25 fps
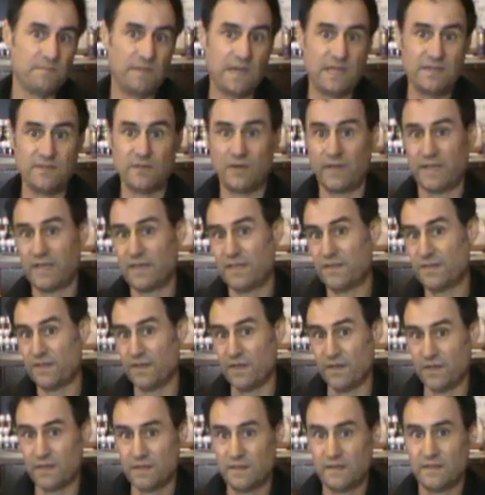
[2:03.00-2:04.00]
mean that I get
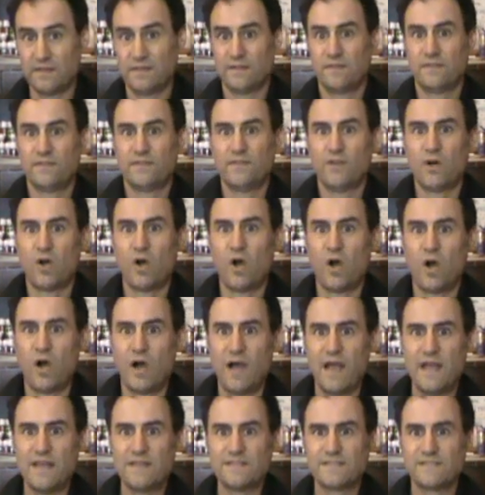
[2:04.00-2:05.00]
the
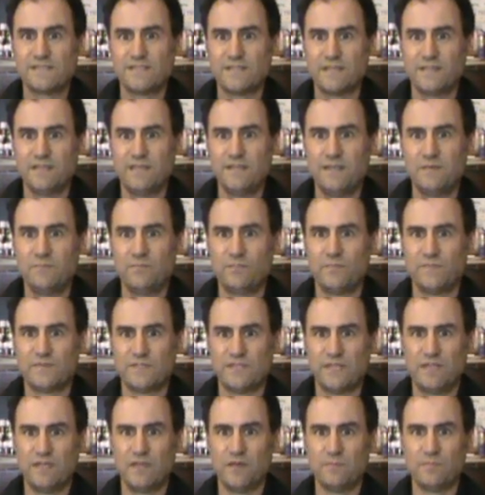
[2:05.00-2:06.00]
highest
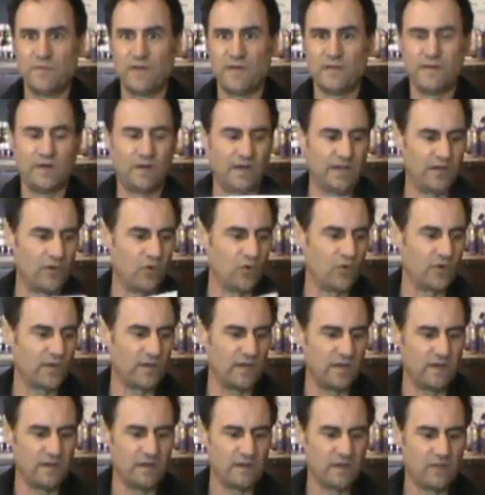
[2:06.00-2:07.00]
tier, but I
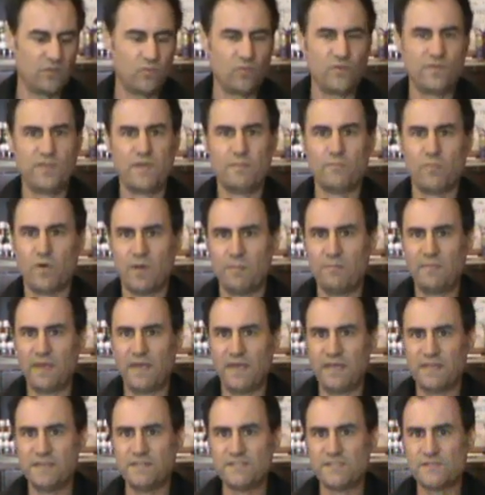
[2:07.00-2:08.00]
order within my
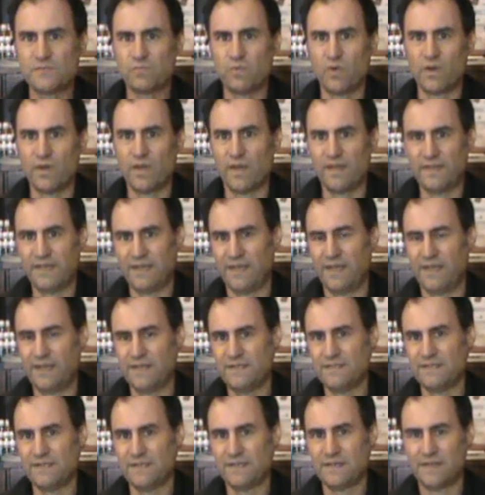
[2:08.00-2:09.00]
means what I
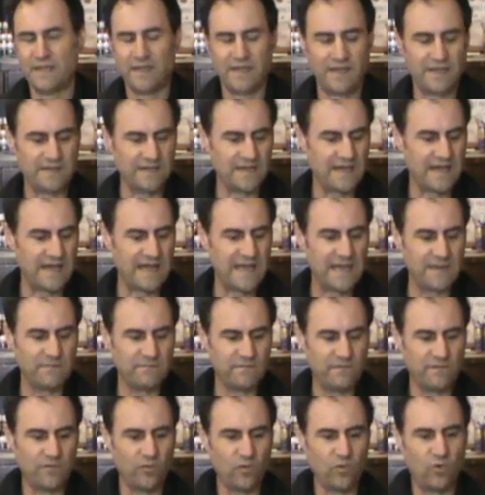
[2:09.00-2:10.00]
need and
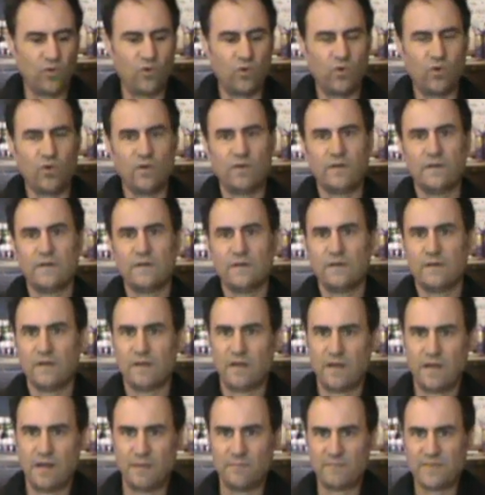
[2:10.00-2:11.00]
aim for
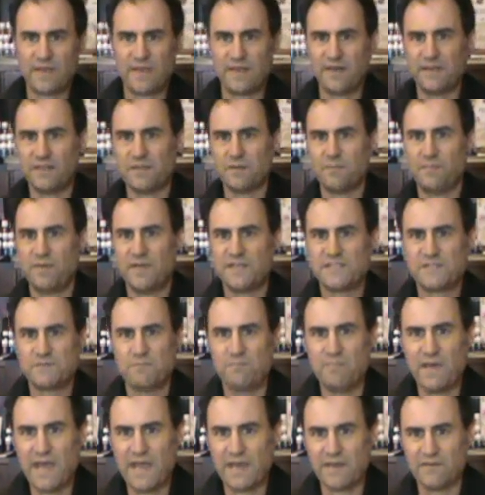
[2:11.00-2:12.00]
getting the
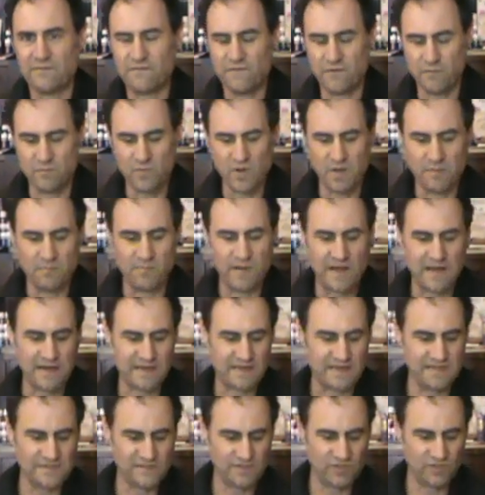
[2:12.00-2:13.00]
best bang for my
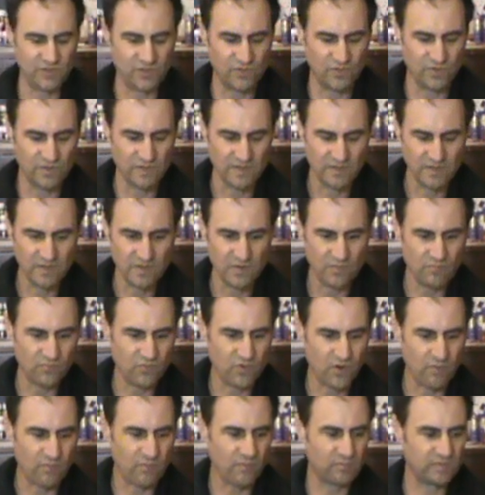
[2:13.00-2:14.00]
buck, as you
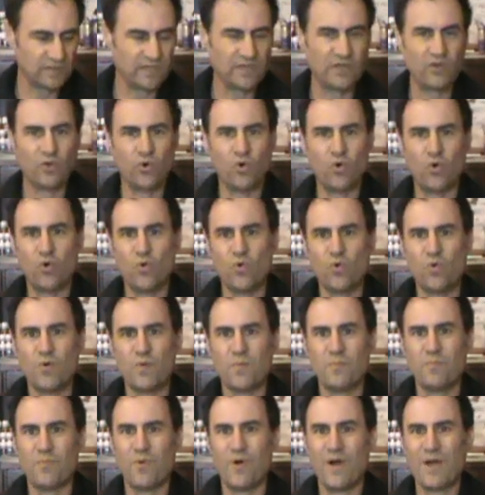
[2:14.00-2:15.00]
probably all
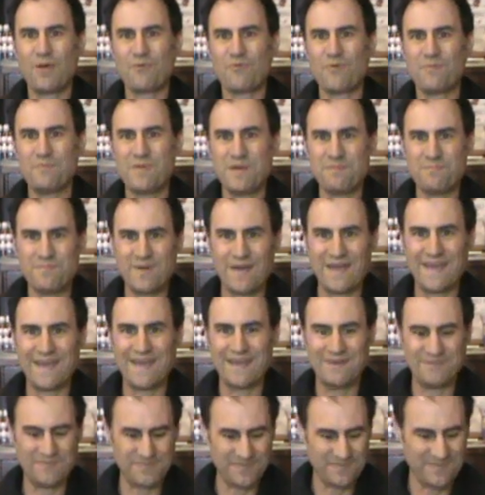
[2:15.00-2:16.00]
might remember
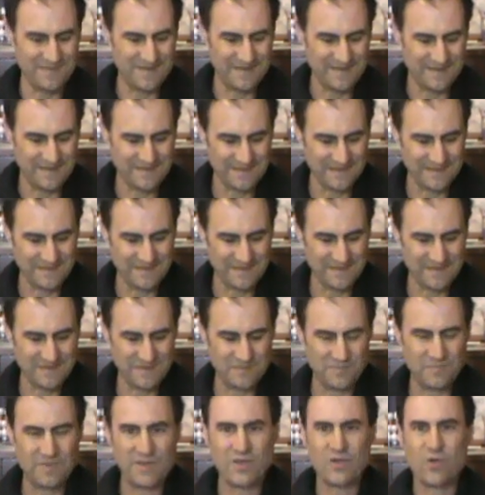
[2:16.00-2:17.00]
and
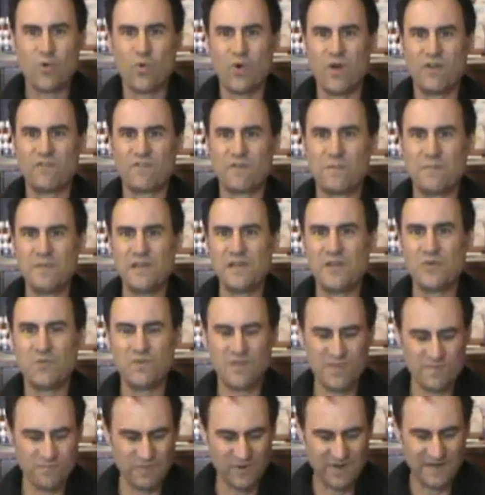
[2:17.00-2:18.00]
be quite familiar
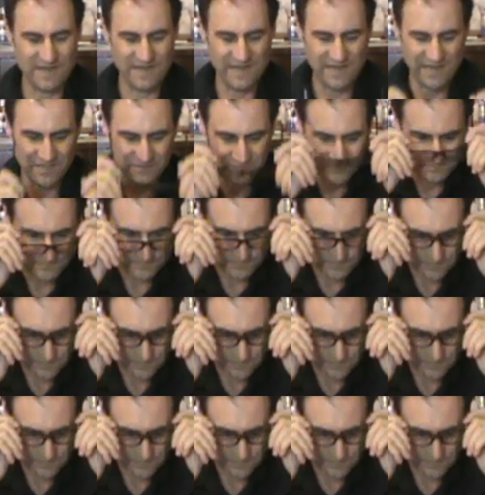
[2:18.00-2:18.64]
with by now.